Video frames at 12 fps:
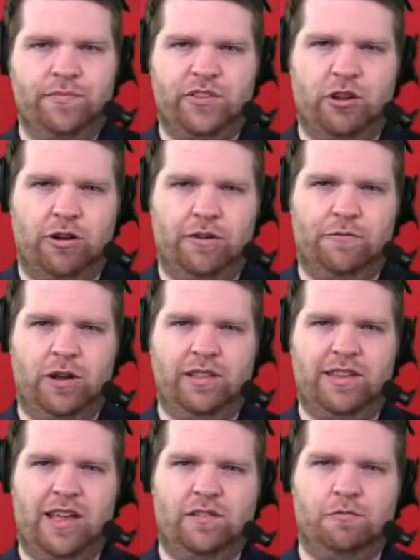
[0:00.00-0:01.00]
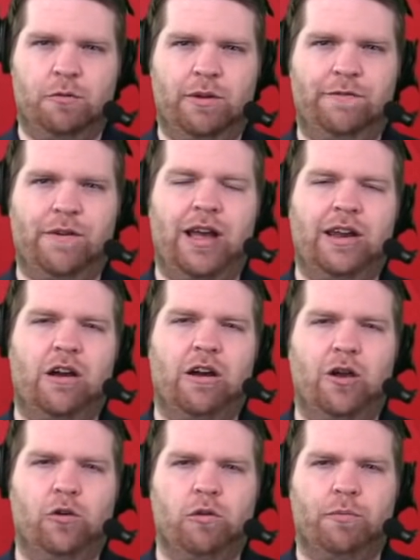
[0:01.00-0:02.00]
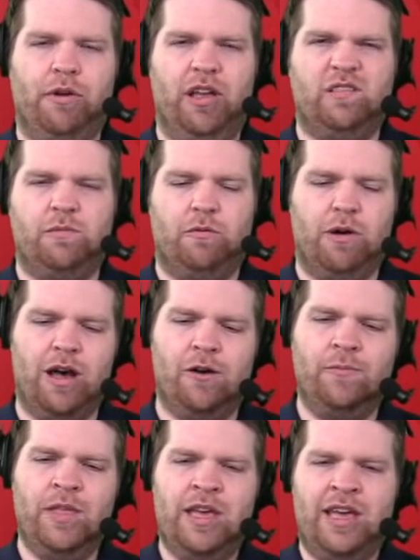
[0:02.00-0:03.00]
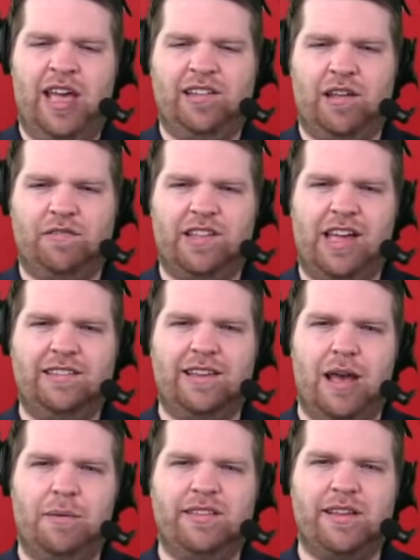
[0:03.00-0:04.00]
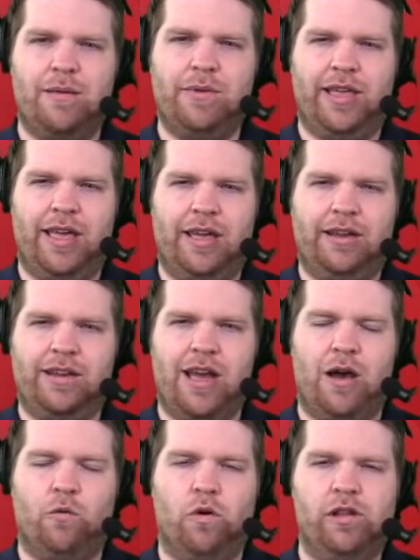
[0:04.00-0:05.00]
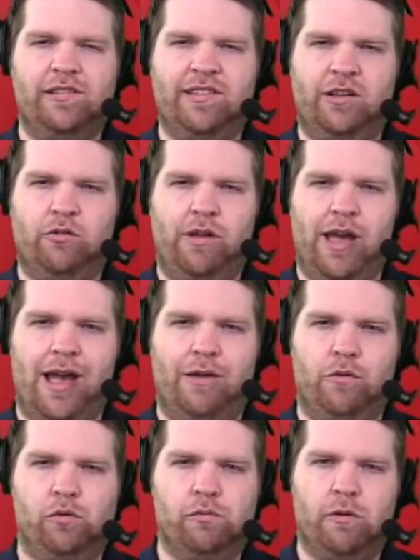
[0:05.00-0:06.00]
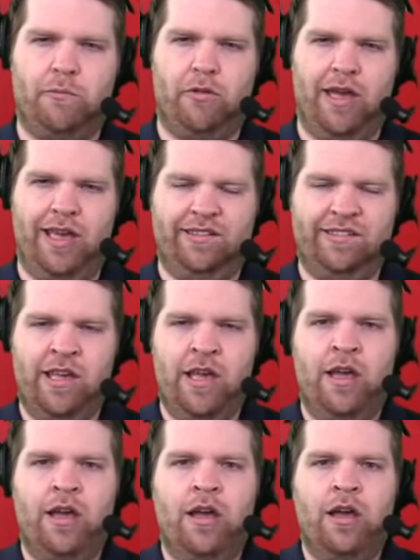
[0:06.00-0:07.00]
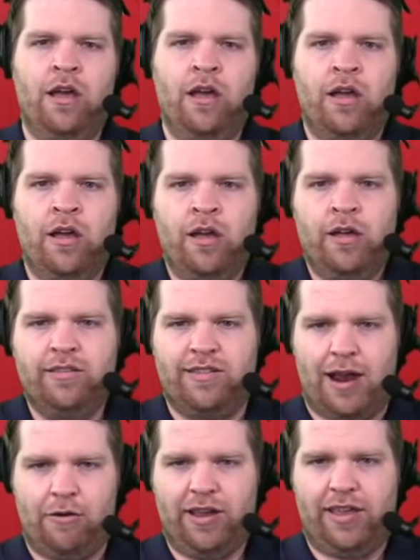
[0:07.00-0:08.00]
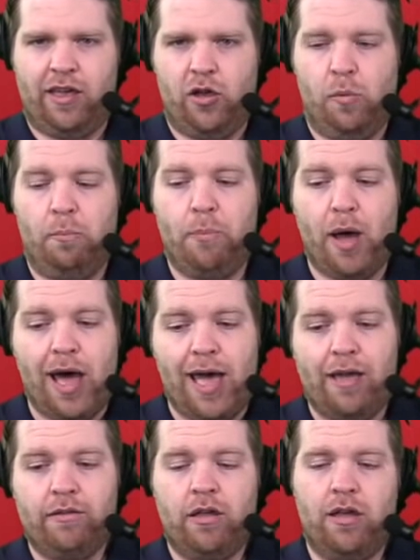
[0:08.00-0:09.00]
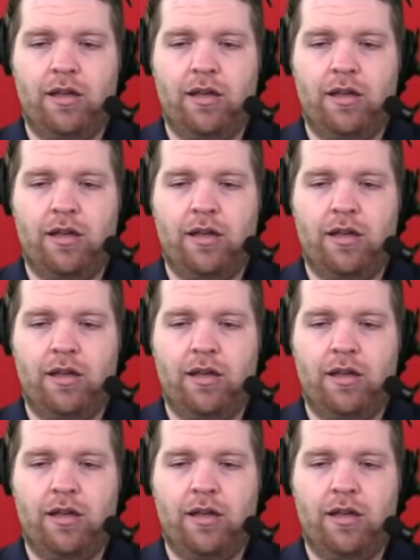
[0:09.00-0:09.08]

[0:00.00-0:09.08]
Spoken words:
Tony Fuentes, will we find our Hill replacement? Well, as I've said time and time again, not one single guy will replace Tyreek Hill, but